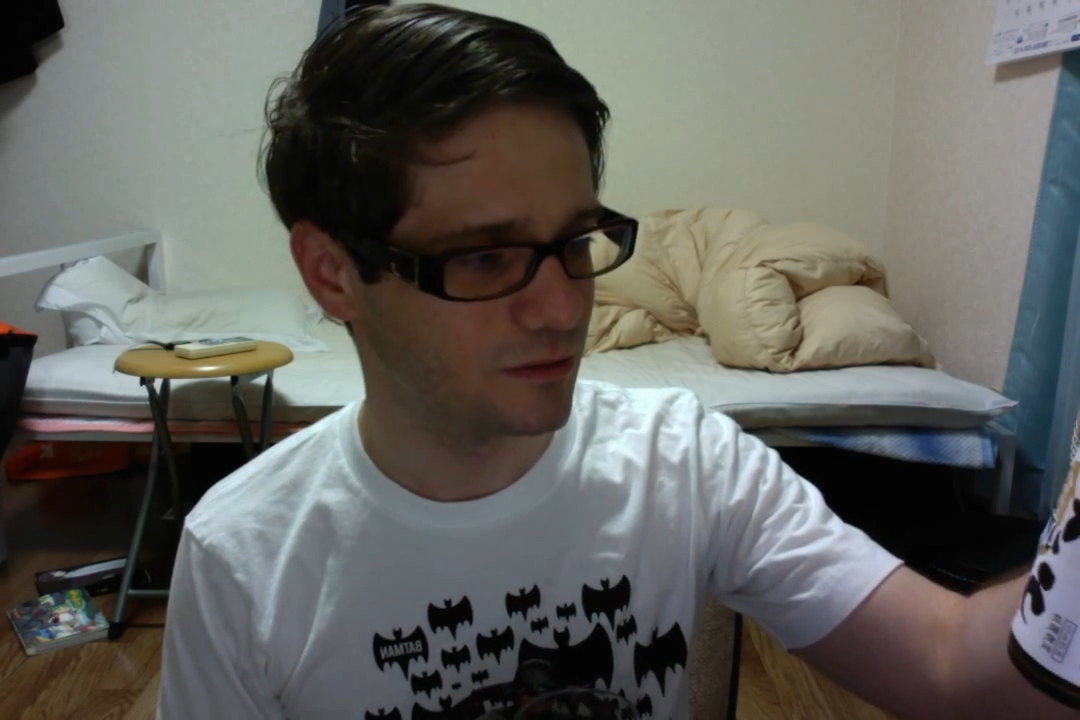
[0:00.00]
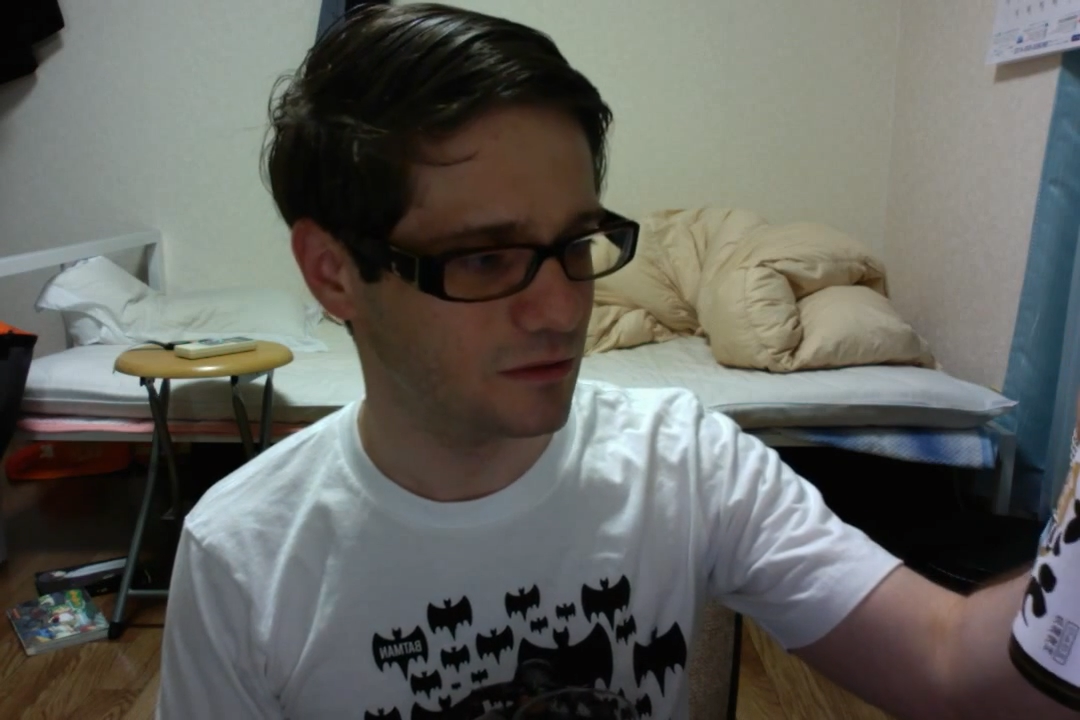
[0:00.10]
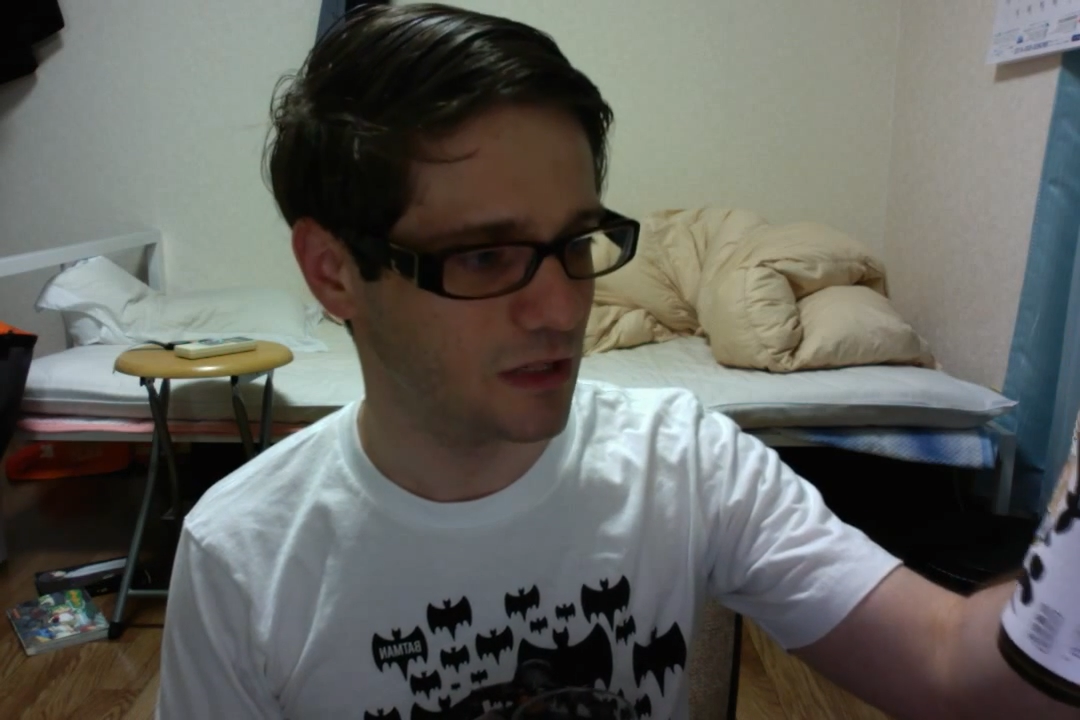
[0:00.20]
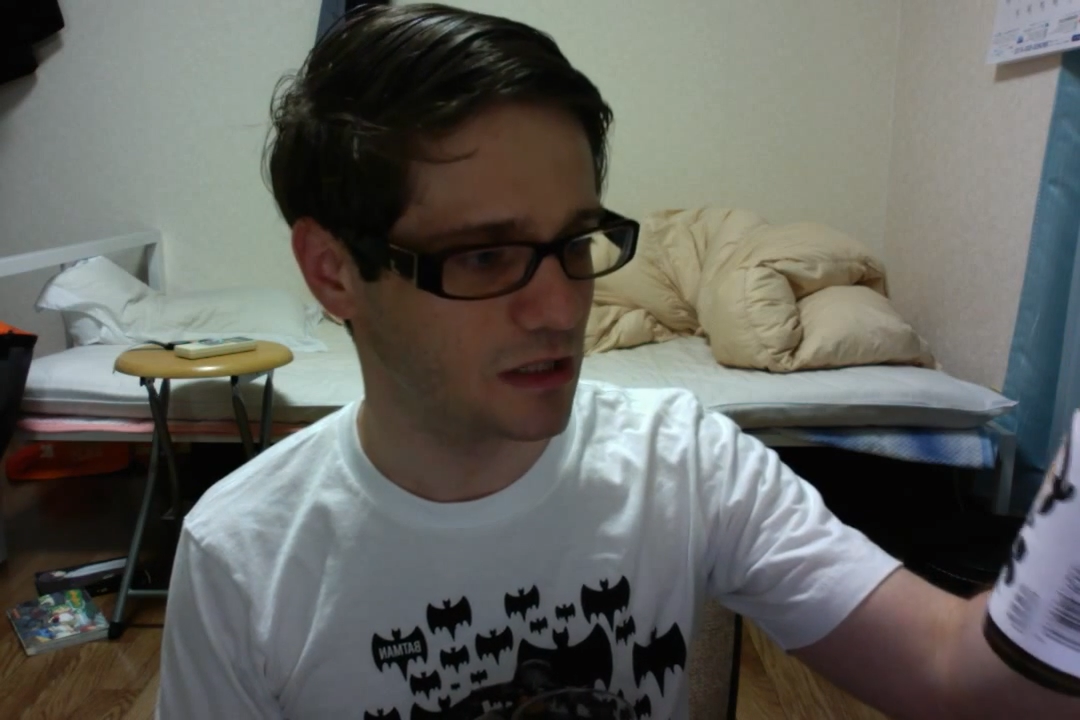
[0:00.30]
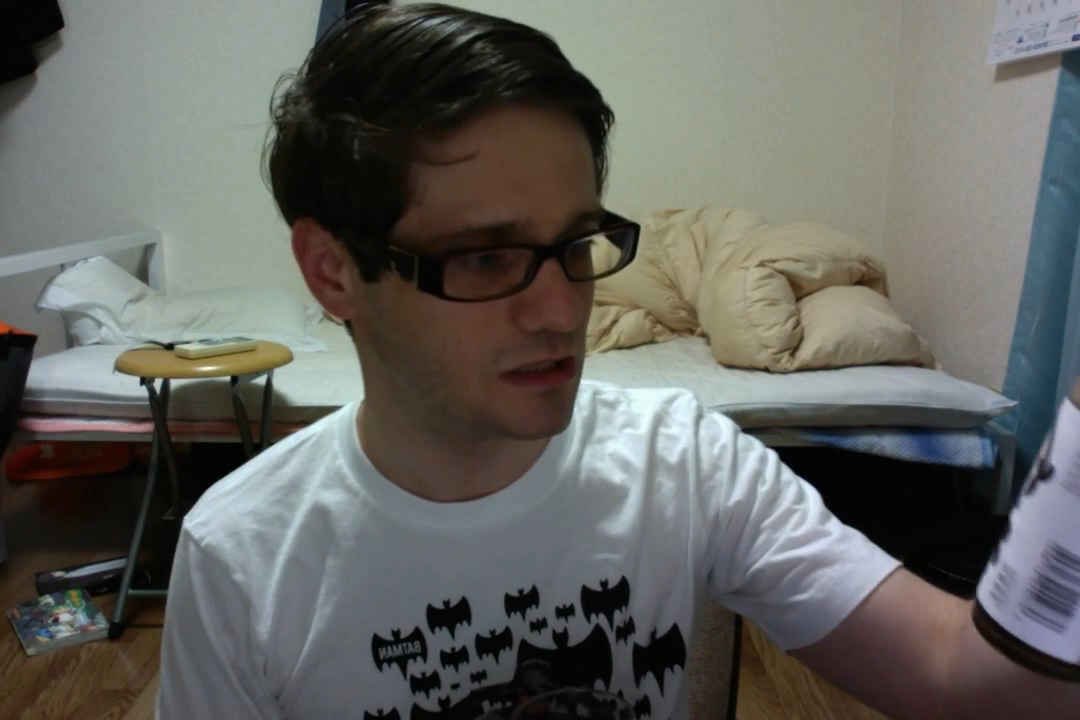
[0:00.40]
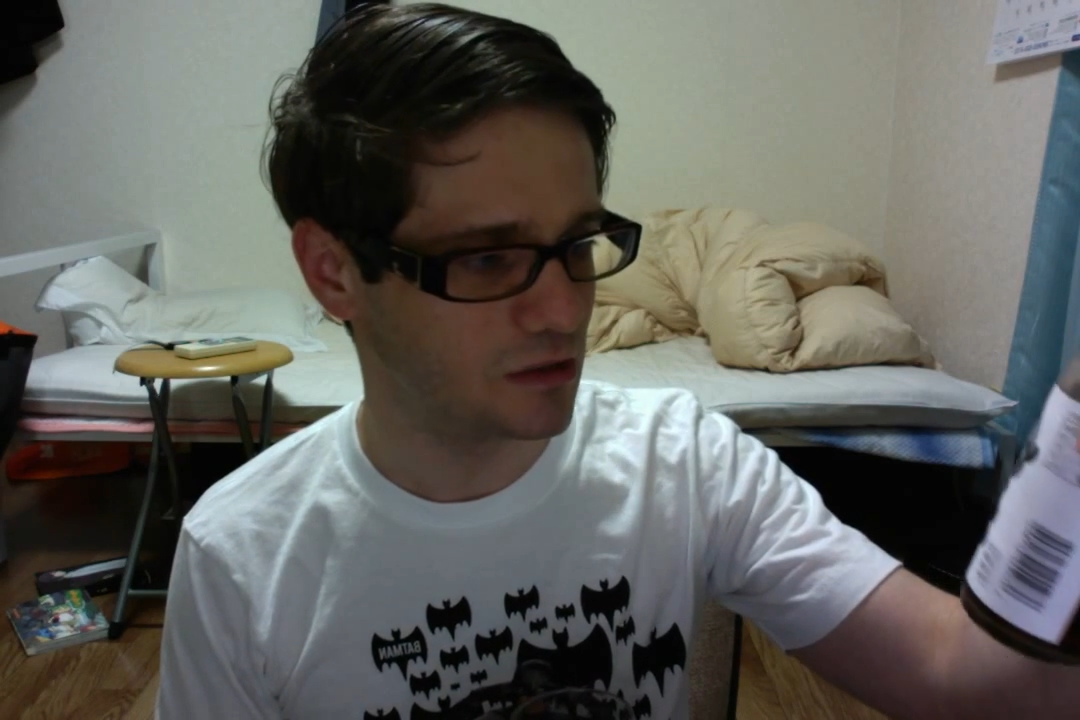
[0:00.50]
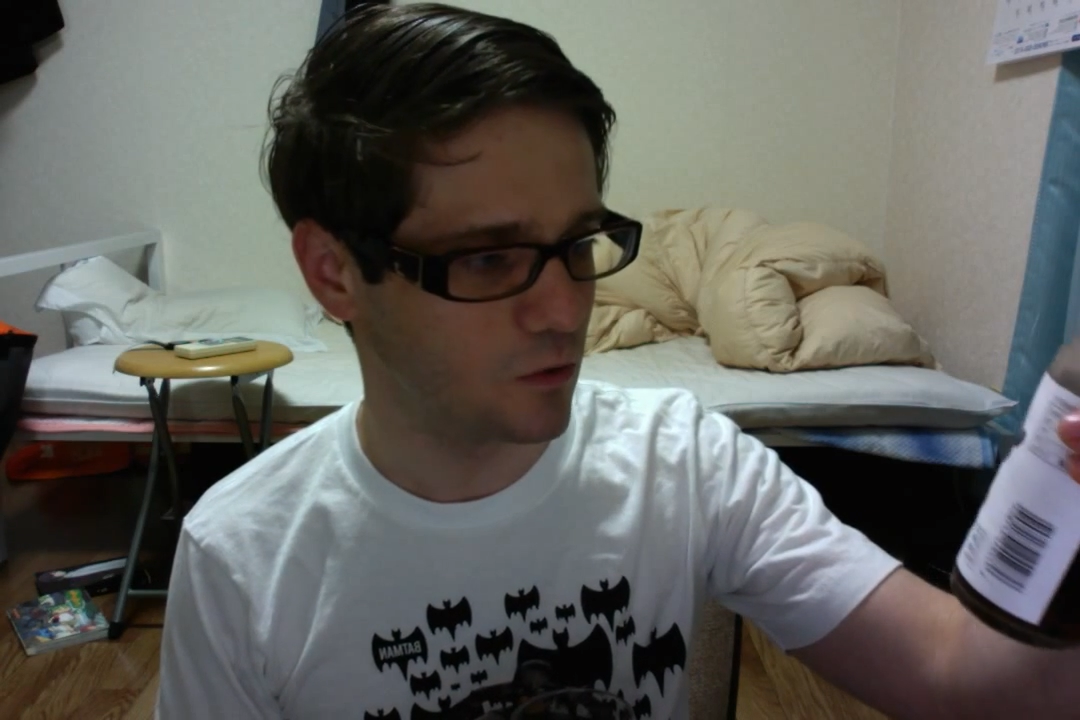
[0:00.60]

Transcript: unagi